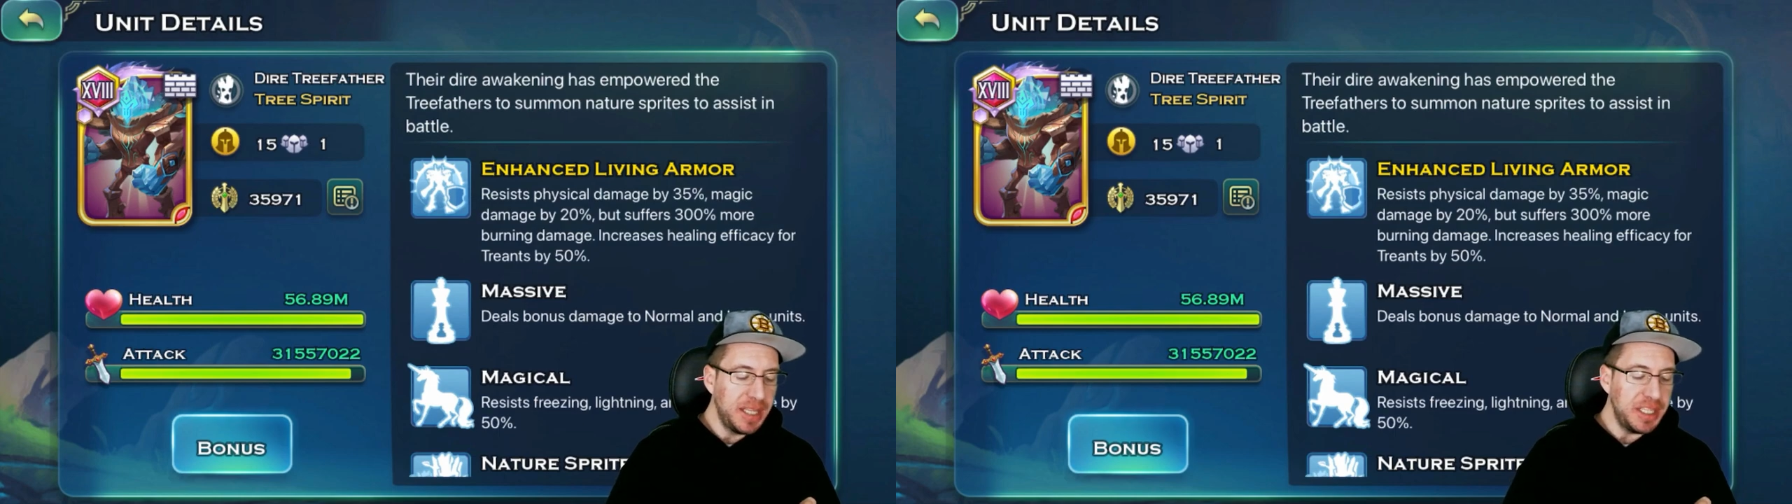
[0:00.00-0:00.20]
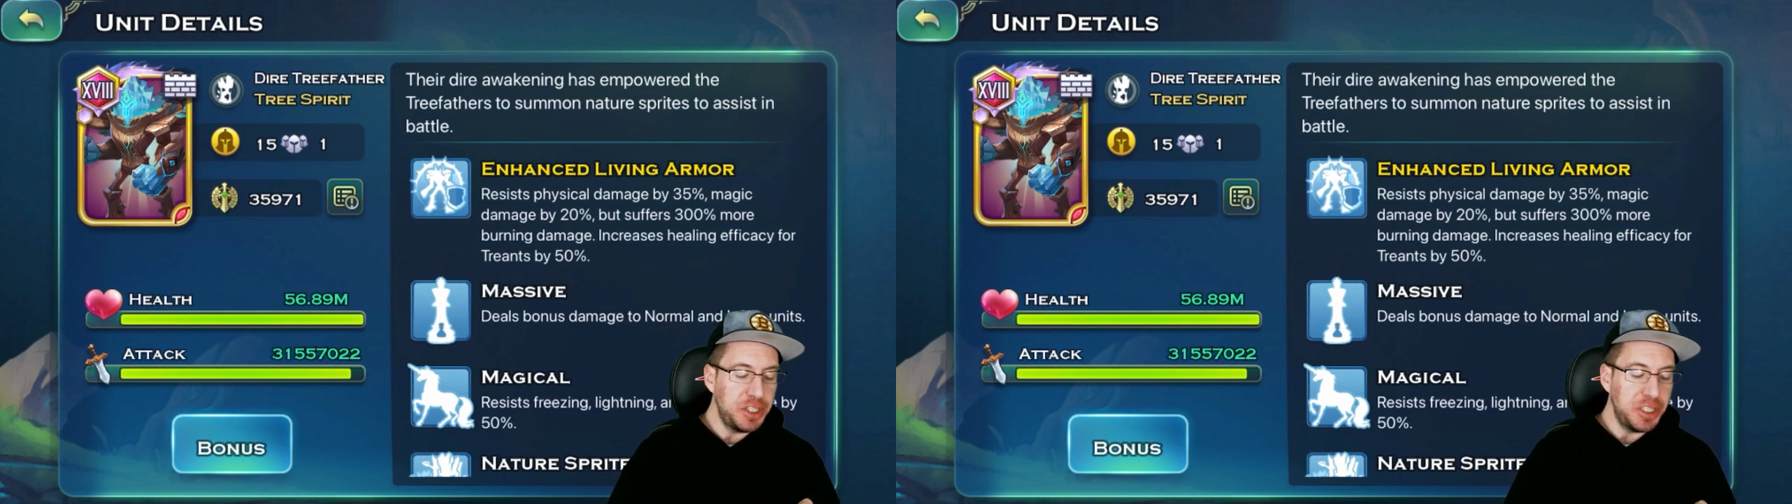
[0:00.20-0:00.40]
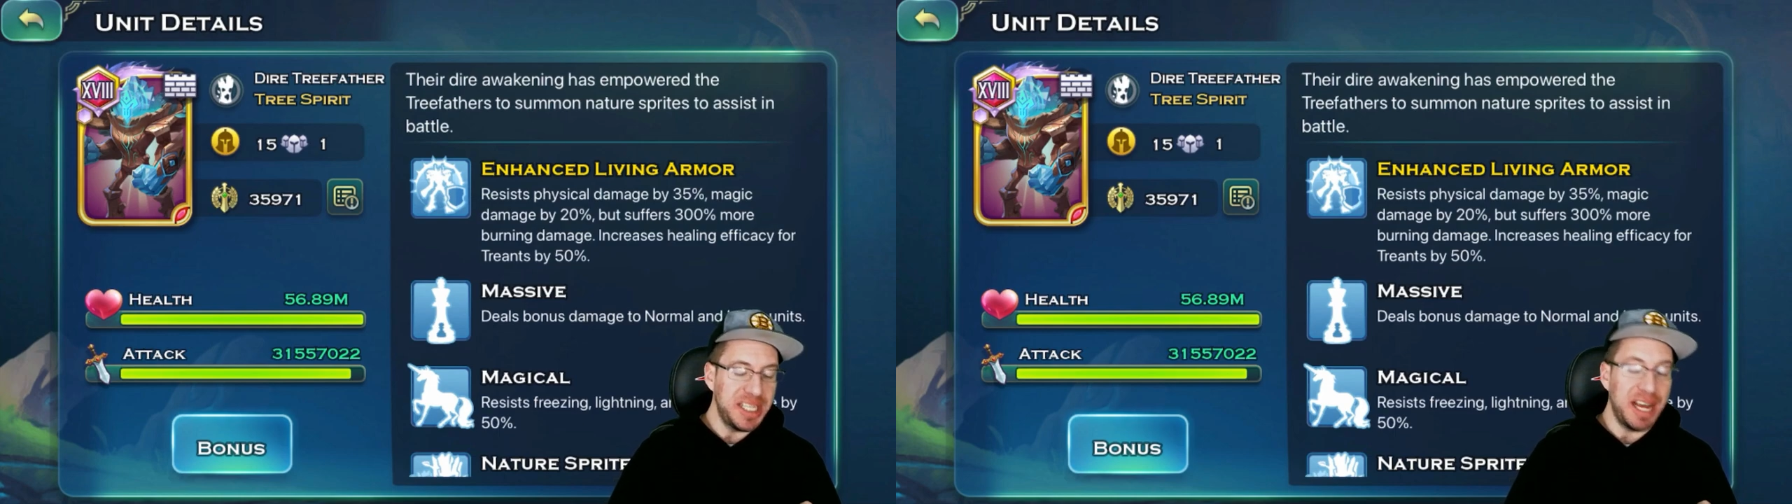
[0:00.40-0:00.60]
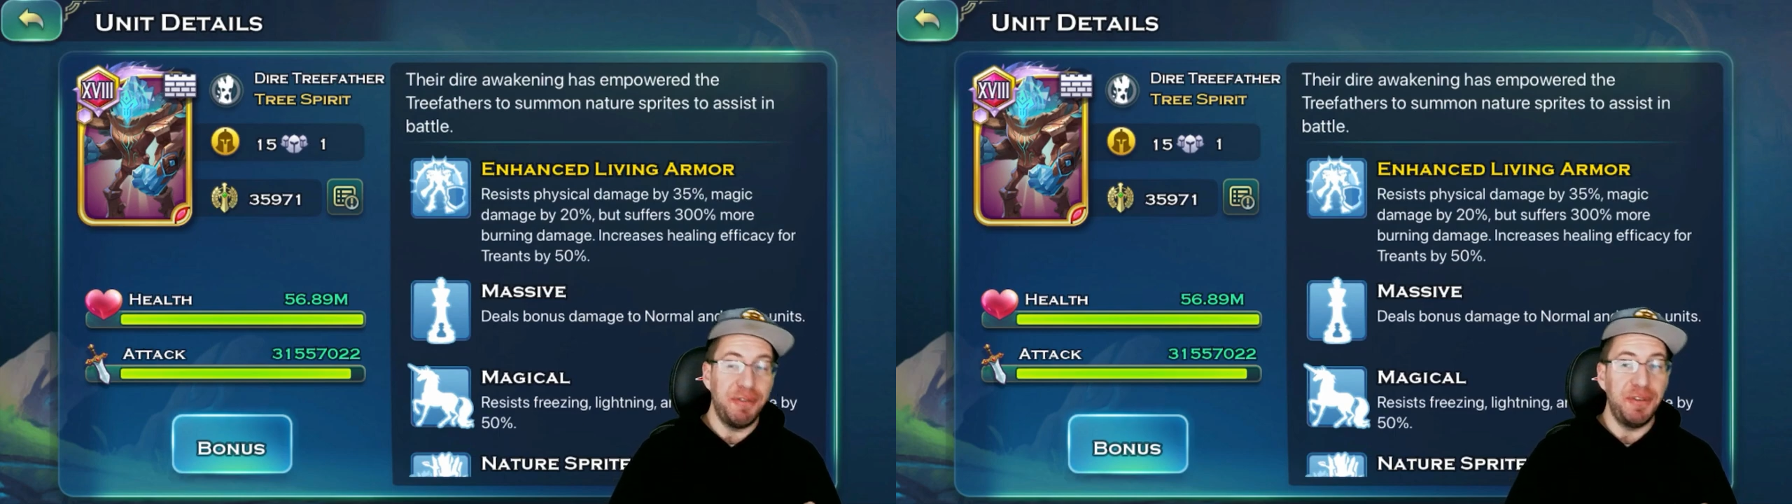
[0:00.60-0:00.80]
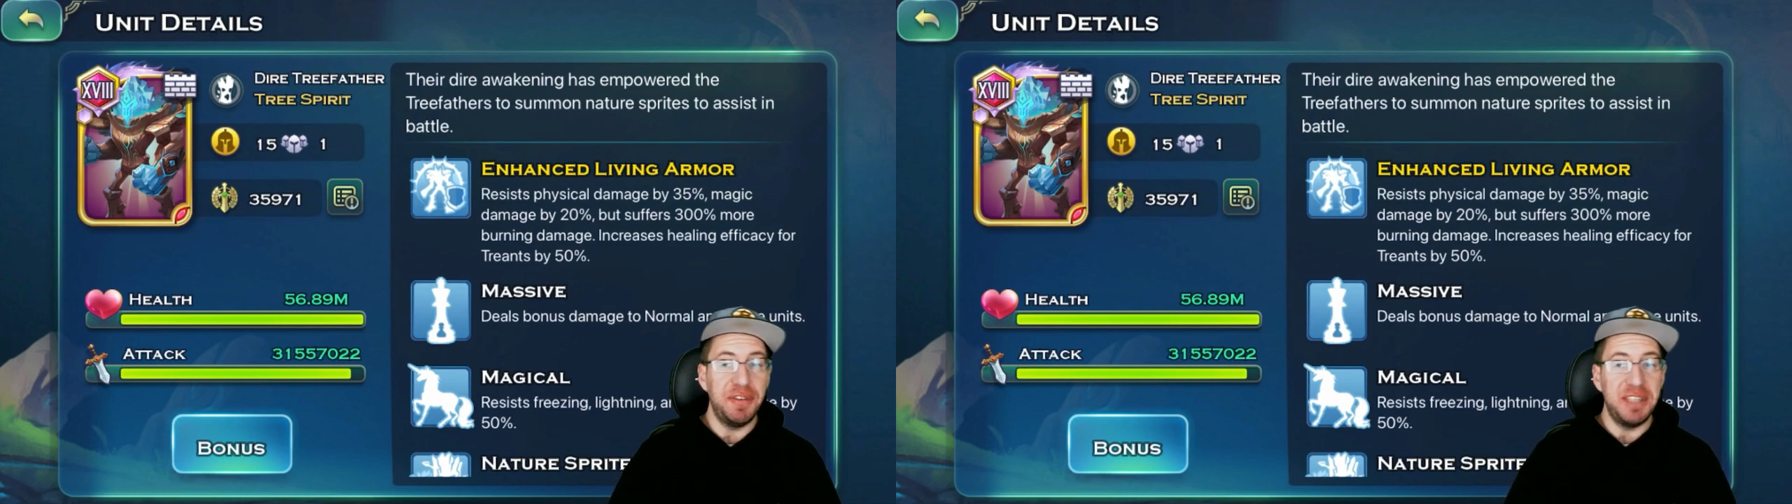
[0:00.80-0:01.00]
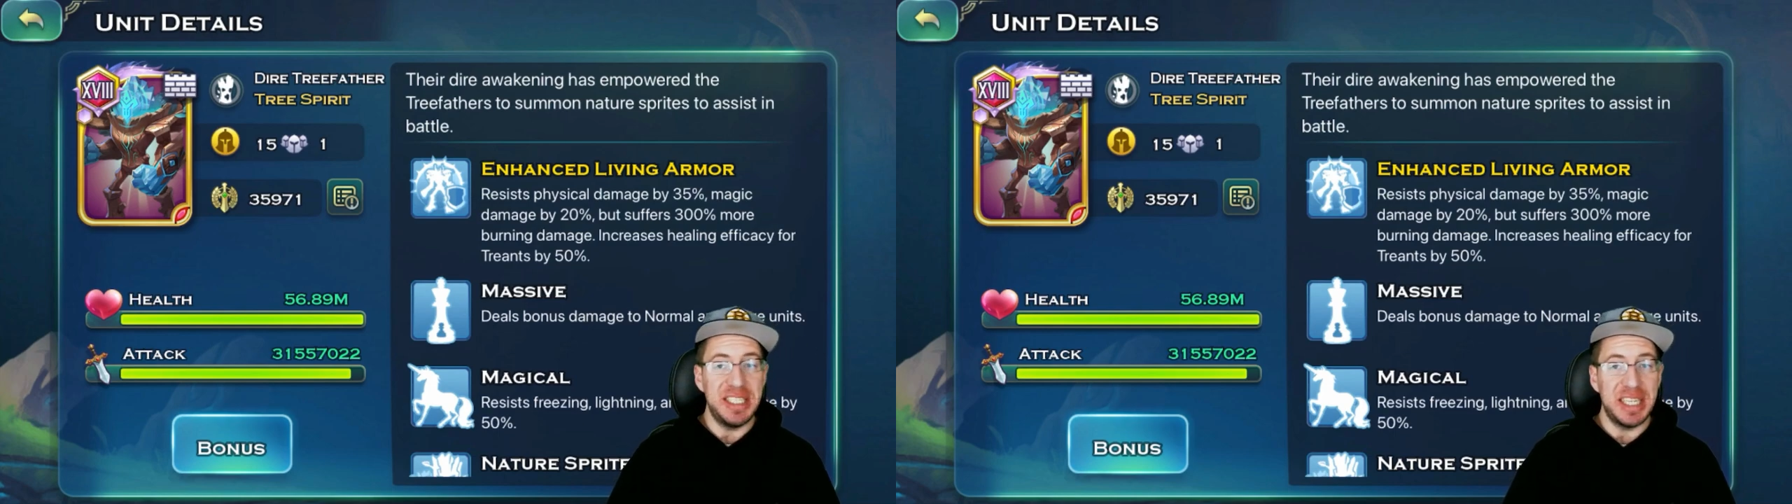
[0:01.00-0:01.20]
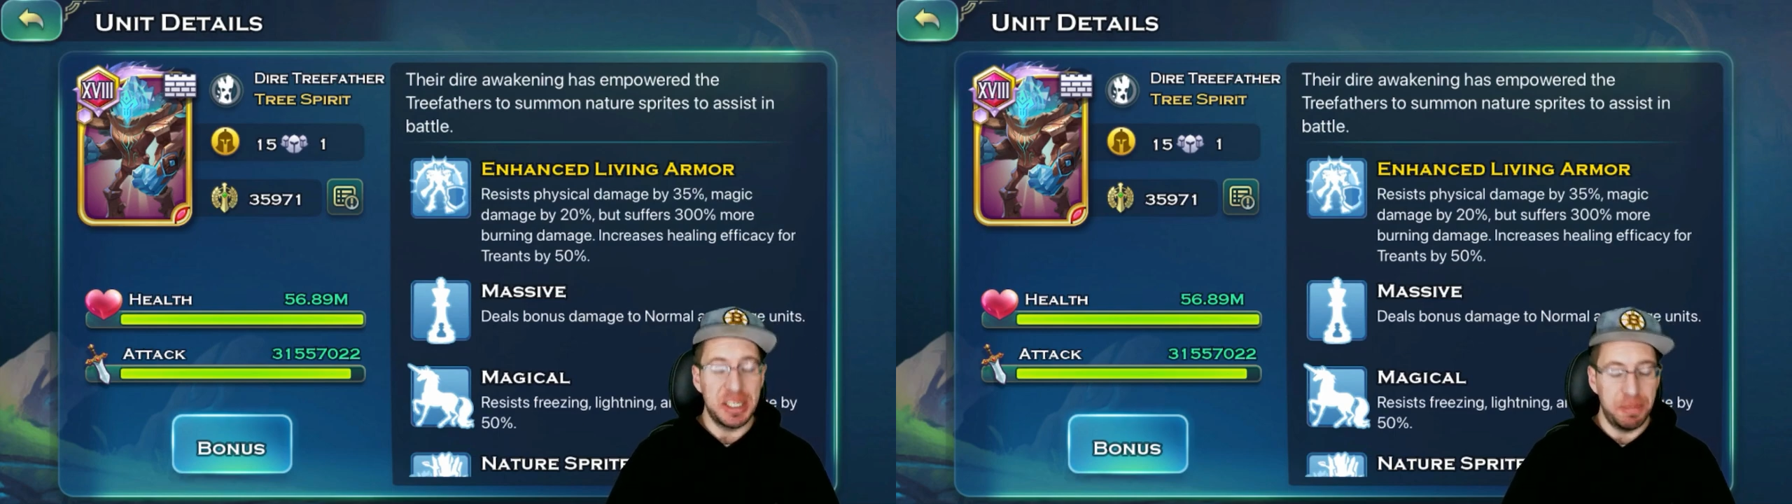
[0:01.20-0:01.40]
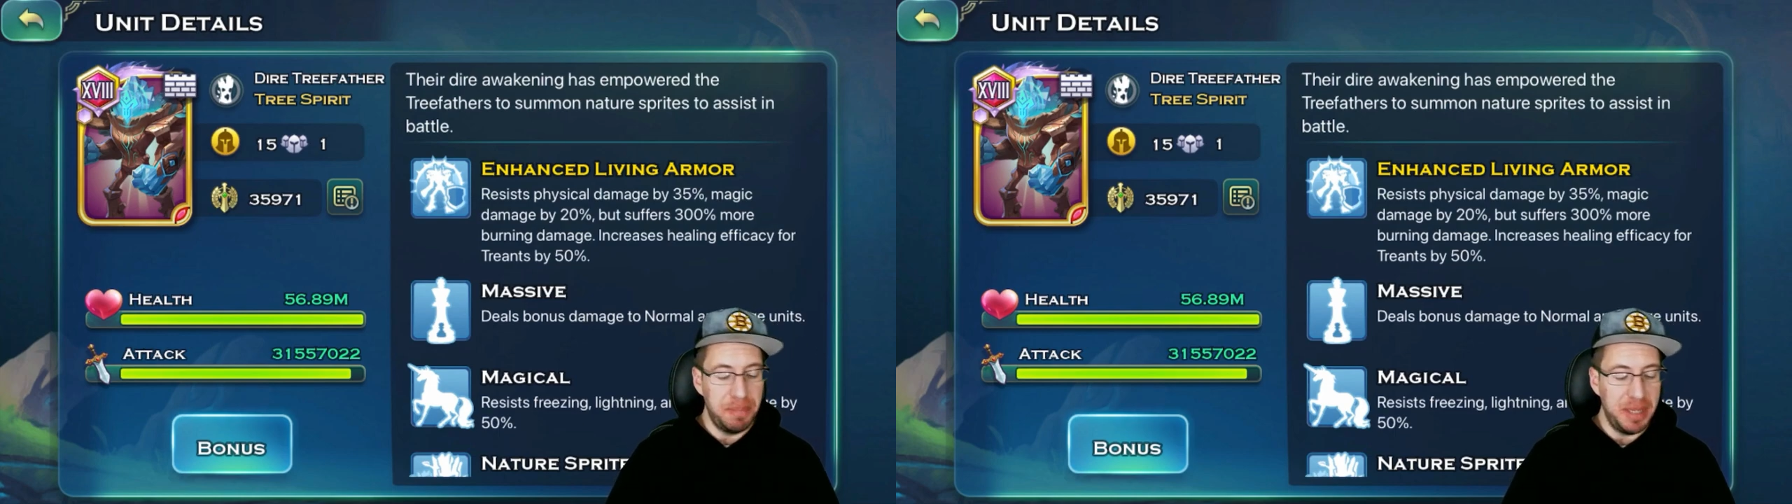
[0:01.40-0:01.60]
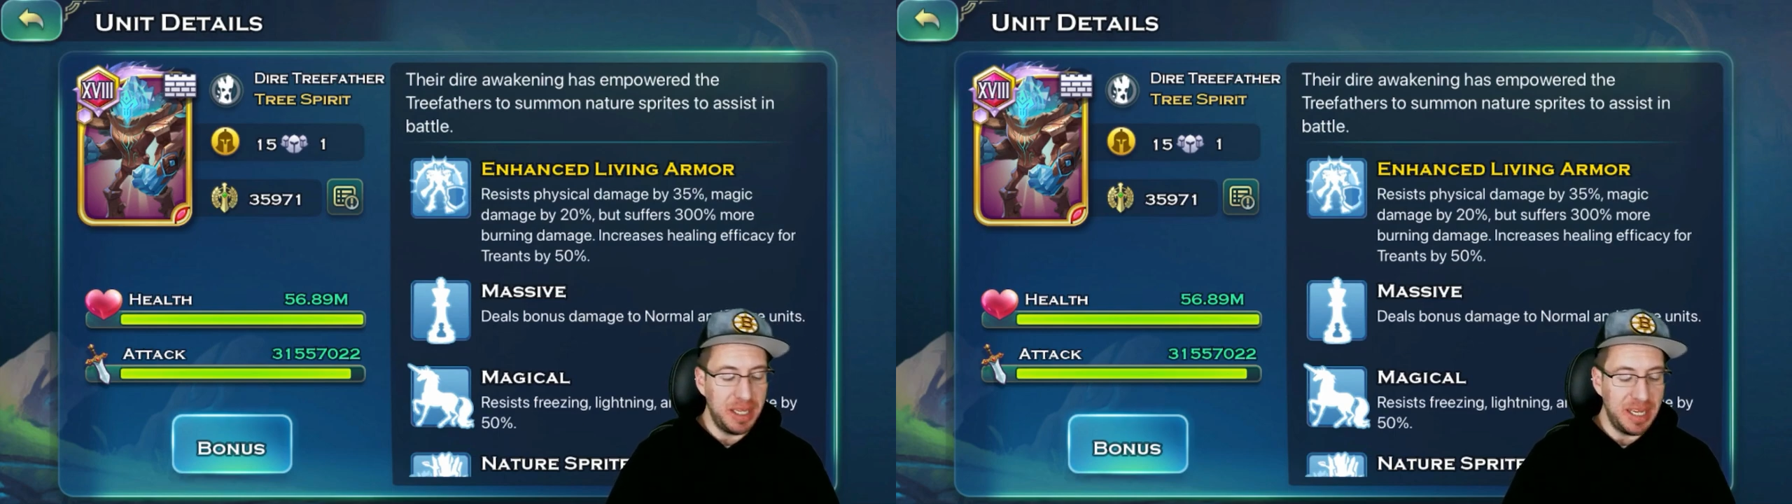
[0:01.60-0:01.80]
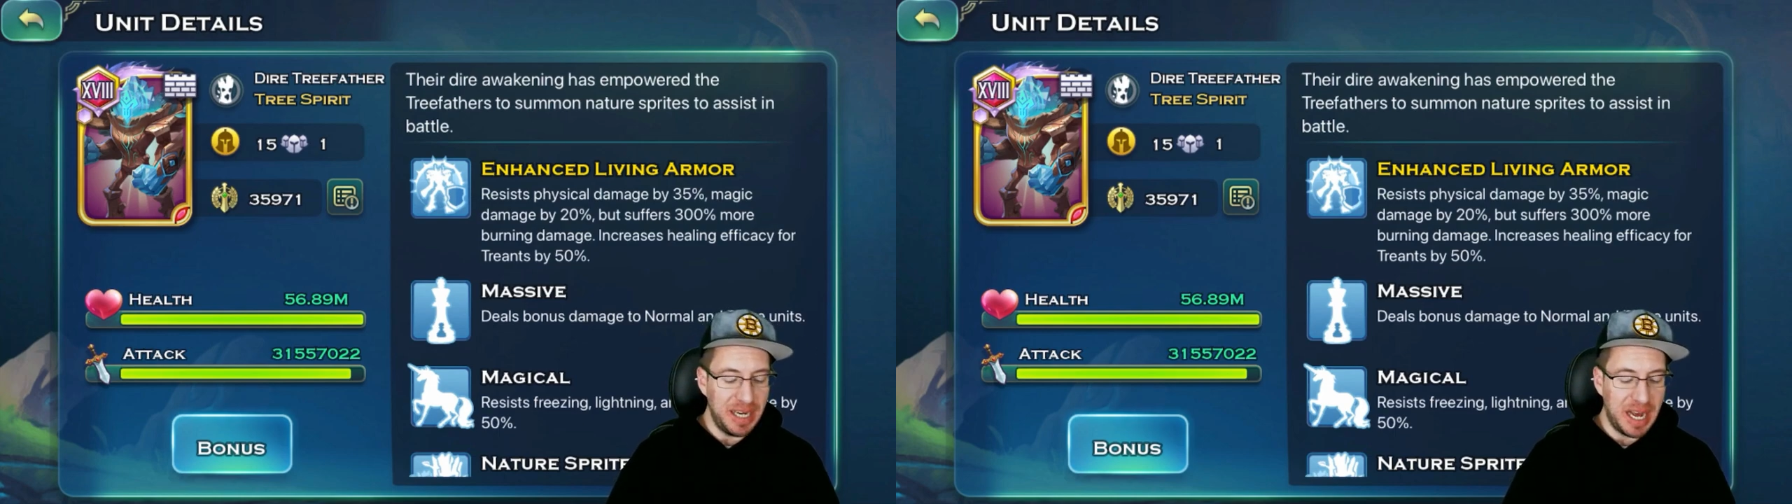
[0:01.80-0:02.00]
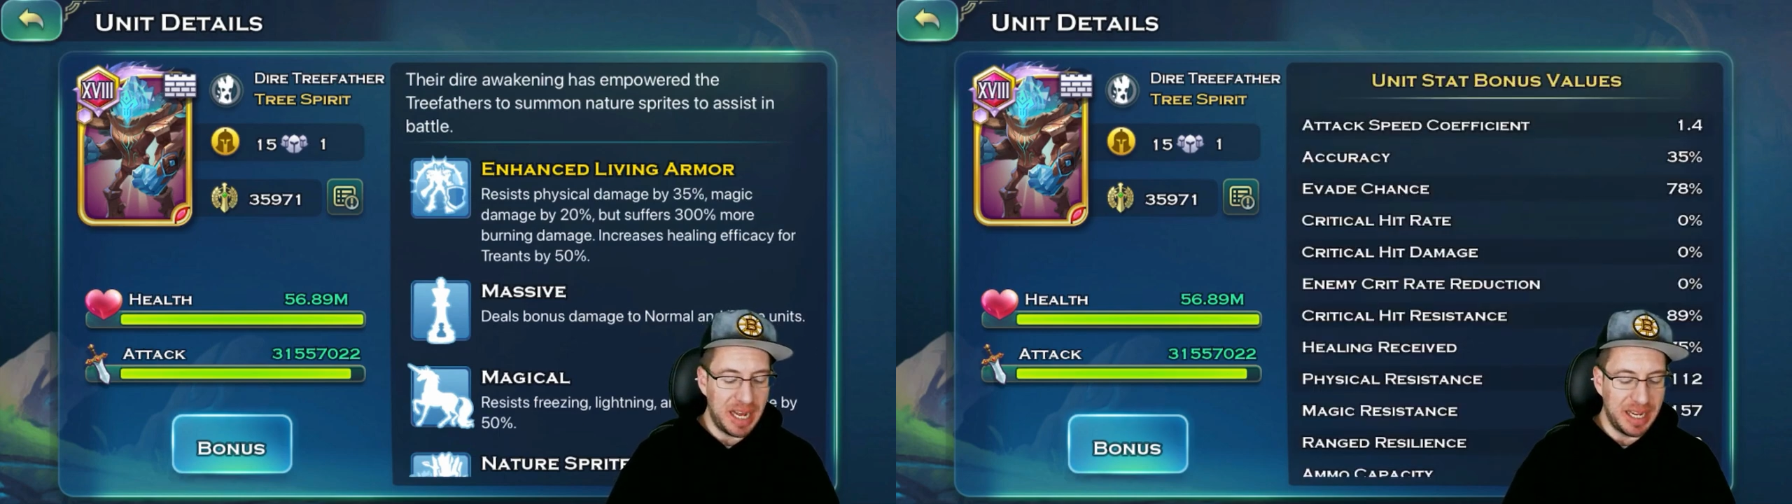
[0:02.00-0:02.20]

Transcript: These trees have 56 million